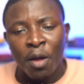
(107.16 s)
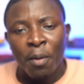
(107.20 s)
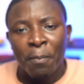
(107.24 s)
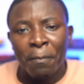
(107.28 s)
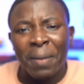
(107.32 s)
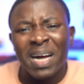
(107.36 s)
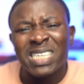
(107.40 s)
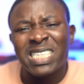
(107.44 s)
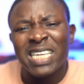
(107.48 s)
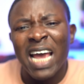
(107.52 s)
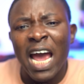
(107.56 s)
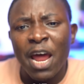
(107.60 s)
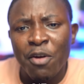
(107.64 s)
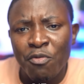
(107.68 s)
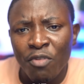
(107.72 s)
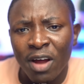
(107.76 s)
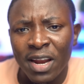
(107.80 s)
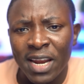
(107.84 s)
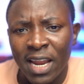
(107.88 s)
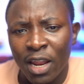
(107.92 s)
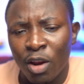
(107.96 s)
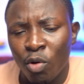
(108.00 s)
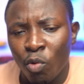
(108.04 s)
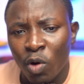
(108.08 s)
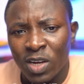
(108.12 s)
but
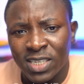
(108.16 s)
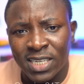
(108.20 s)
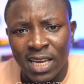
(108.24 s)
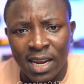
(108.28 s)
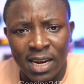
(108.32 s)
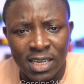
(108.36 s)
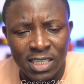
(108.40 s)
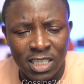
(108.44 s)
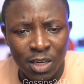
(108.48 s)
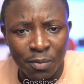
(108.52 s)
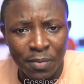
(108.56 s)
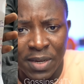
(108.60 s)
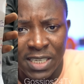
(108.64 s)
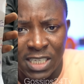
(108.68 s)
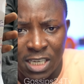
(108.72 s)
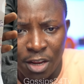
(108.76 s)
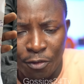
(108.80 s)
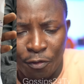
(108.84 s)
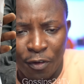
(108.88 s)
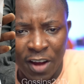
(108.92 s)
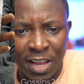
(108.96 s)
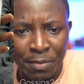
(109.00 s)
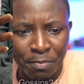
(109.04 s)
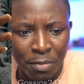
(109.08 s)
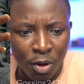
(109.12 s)
anyway, was a little bit
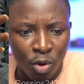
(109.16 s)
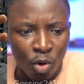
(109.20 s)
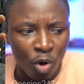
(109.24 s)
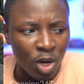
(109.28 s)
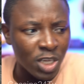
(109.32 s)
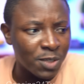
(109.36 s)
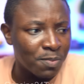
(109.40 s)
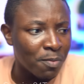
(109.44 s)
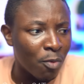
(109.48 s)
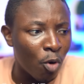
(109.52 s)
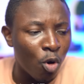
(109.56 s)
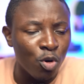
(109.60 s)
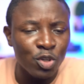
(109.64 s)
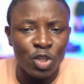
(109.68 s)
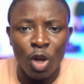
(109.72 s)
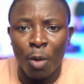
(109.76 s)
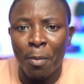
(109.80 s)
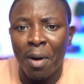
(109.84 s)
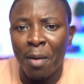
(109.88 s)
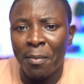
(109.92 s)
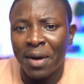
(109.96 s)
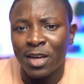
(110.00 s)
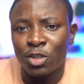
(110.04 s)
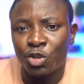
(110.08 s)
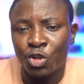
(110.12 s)
different because most of
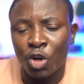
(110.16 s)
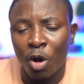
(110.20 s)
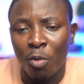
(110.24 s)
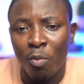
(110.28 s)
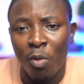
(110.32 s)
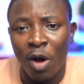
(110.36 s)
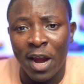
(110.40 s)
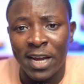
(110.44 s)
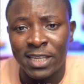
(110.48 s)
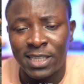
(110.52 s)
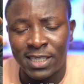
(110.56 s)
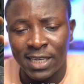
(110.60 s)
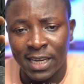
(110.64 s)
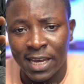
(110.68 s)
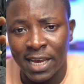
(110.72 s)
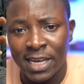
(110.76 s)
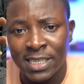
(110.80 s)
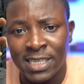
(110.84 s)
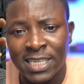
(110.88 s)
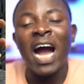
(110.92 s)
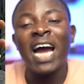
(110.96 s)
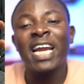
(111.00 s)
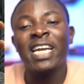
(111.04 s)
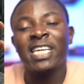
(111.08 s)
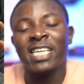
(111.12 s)
them are Showboy
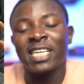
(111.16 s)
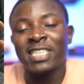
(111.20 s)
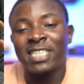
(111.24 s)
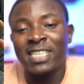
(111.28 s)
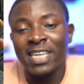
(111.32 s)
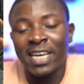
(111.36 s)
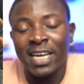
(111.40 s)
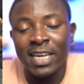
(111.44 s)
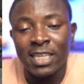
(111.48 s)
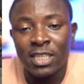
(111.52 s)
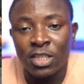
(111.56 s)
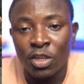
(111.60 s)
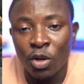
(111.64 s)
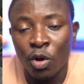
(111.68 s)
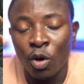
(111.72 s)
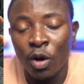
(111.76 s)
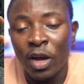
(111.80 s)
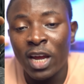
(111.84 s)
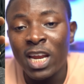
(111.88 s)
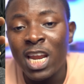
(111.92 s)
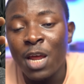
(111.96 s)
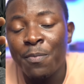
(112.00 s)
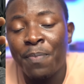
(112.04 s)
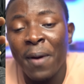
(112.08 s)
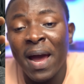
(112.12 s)
tickets. And there's a ticket, you know,
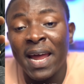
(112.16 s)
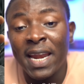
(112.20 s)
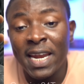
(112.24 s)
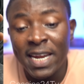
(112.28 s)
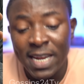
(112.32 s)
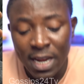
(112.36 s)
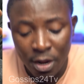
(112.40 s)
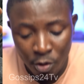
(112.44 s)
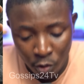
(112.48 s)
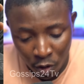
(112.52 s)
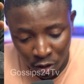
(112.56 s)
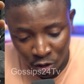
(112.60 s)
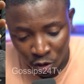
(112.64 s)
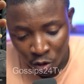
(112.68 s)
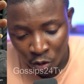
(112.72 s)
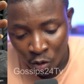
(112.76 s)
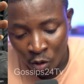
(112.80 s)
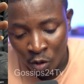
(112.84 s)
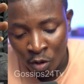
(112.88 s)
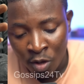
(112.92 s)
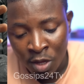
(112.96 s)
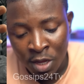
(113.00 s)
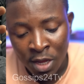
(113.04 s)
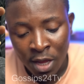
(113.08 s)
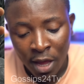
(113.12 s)
any party didn't was
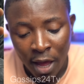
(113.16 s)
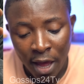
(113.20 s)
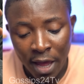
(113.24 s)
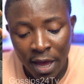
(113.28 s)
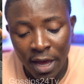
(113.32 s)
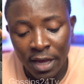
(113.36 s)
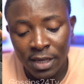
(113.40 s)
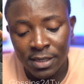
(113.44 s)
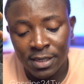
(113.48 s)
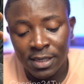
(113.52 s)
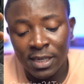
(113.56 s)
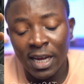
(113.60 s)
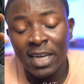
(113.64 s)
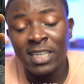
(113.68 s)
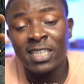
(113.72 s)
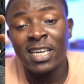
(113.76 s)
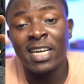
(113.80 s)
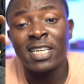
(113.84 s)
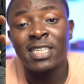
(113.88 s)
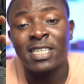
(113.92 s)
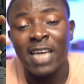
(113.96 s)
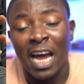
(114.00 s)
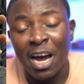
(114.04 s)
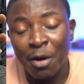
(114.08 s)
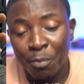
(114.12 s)
no a
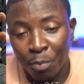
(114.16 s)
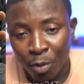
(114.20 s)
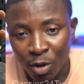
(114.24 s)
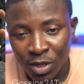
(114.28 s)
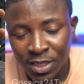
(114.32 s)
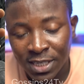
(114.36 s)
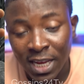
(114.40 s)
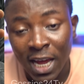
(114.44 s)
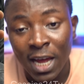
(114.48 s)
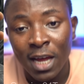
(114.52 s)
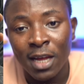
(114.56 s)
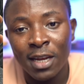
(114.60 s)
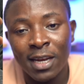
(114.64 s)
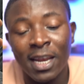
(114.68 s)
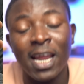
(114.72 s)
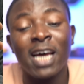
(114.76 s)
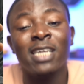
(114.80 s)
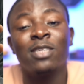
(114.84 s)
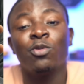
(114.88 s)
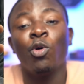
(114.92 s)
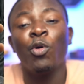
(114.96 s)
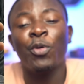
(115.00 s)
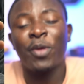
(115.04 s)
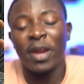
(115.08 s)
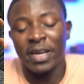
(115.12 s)
sergeant and person. Now,
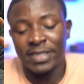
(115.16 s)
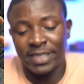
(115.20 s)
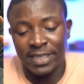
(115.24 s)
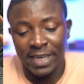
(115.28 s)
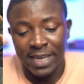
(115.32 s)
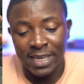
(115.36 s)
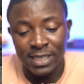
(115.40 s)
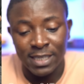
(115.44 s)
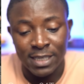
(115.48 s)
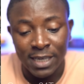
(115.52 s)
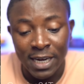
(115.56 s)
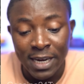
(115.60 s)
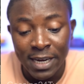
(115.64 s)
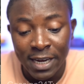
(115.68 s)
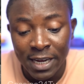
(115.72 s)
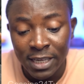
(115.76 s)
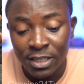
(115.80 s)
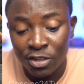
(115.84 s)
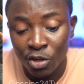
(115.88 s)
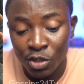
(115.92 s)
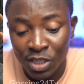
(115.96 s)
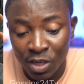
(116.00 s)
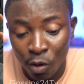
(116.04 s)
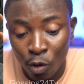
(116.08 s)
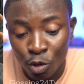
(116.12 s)
official tickets in the
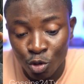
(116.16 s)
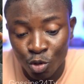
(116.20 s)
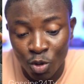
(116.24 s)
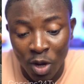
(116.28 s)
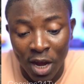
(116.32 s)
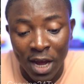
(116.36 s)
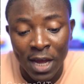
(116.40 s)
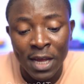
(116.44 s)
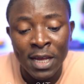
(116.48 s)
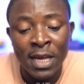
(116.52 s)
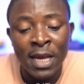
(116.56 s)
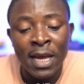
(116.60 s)
details also.